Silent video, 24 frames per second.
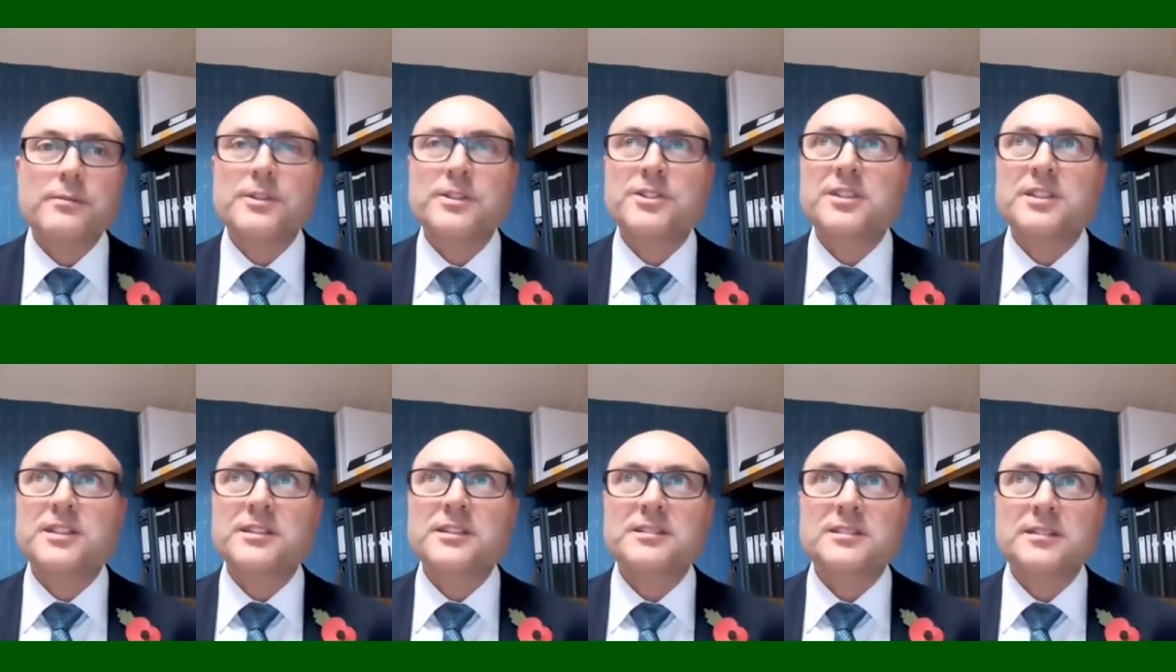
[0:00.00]

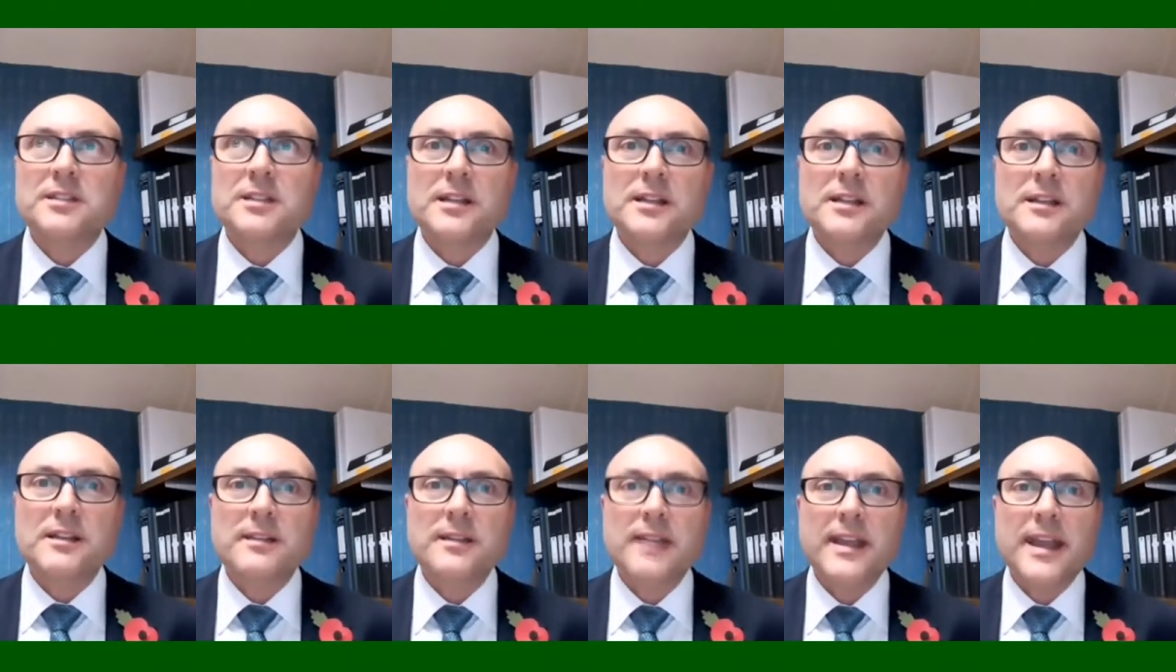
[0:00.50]
which is, I
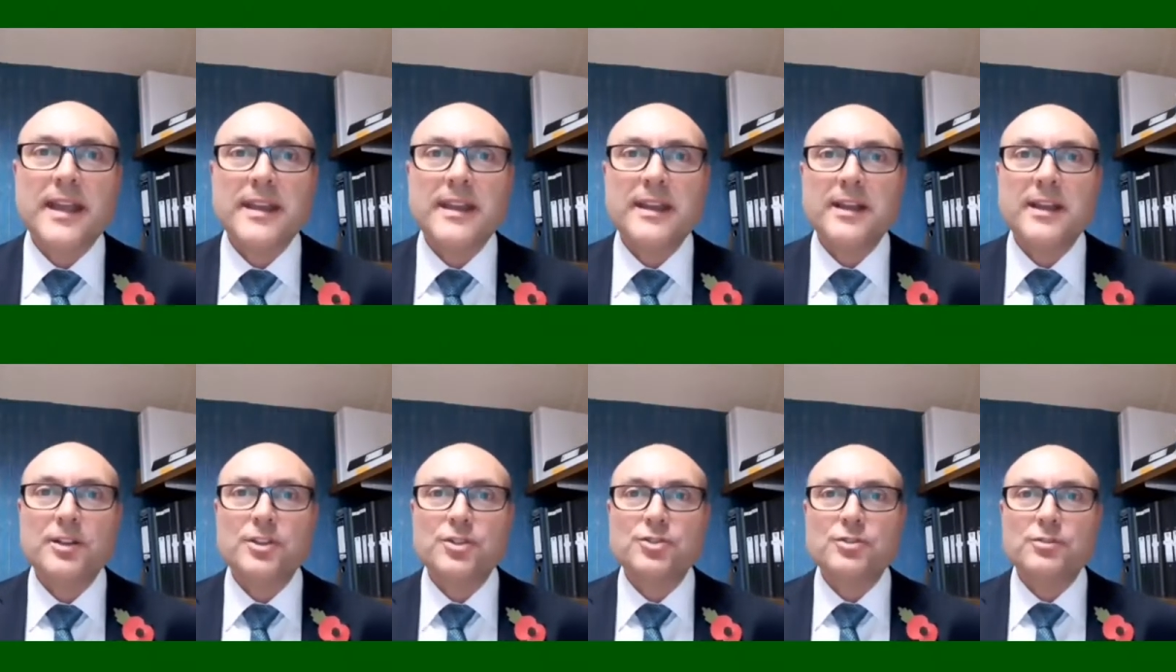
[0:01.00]
don't think any
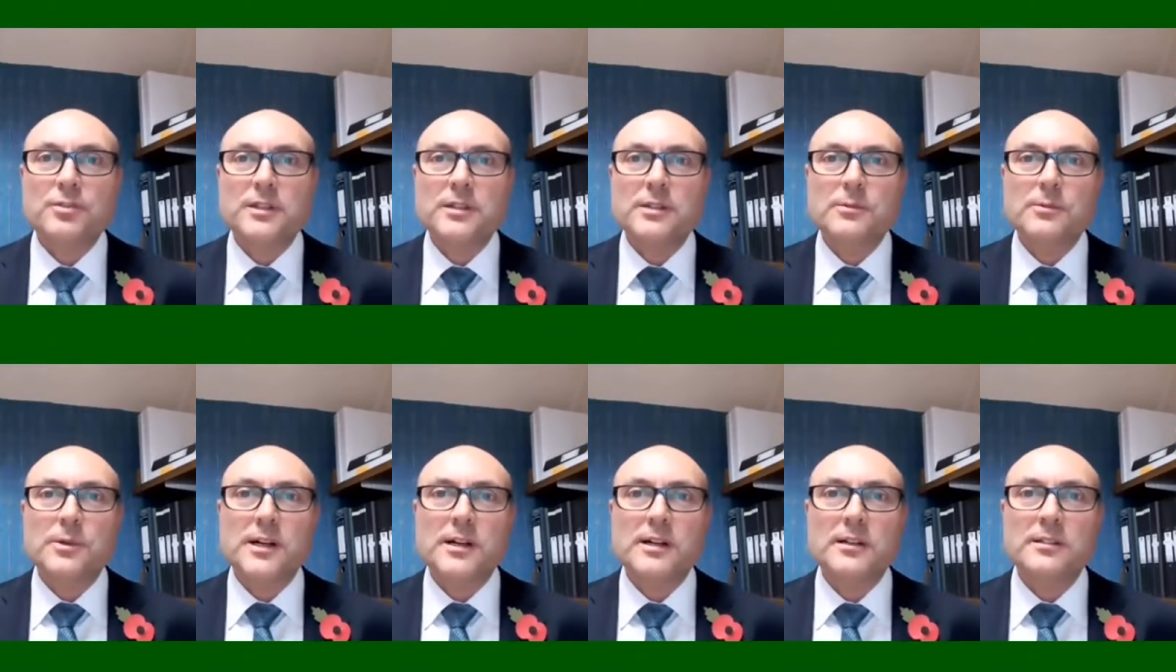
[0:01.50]
country in the
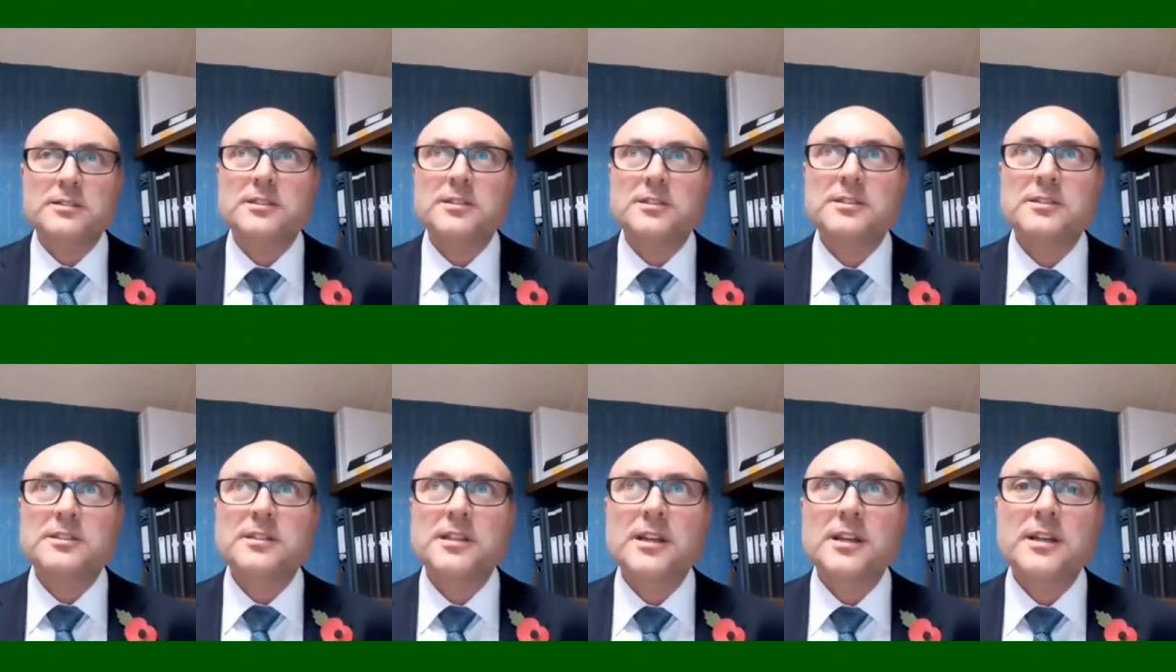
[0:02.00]
world
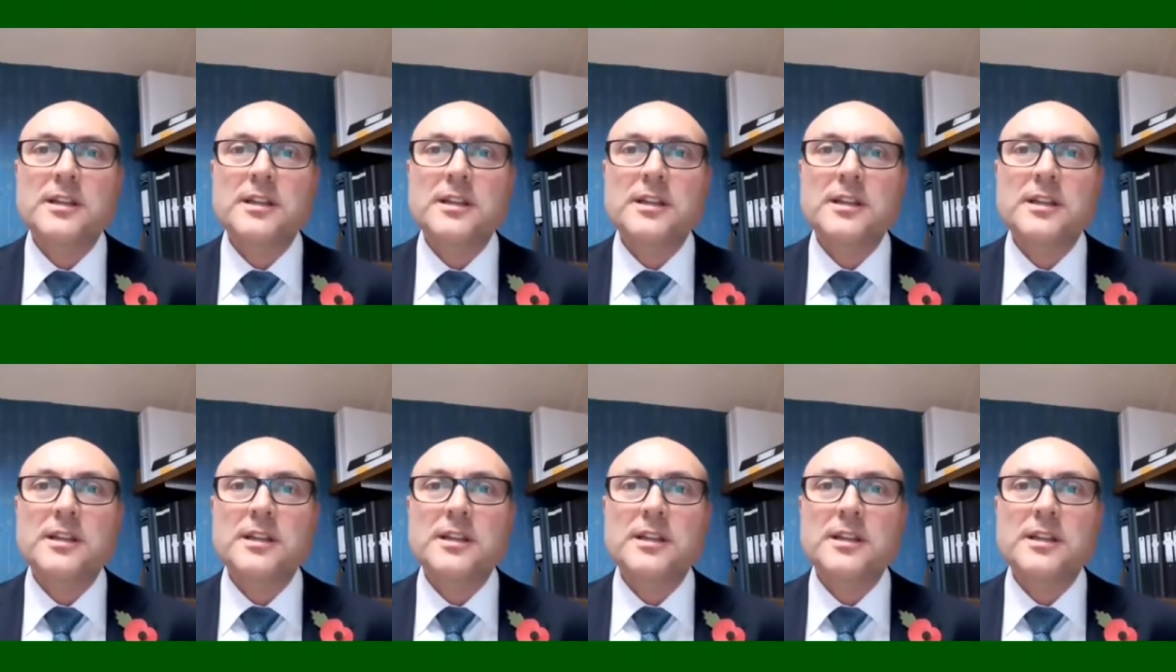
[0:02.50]
has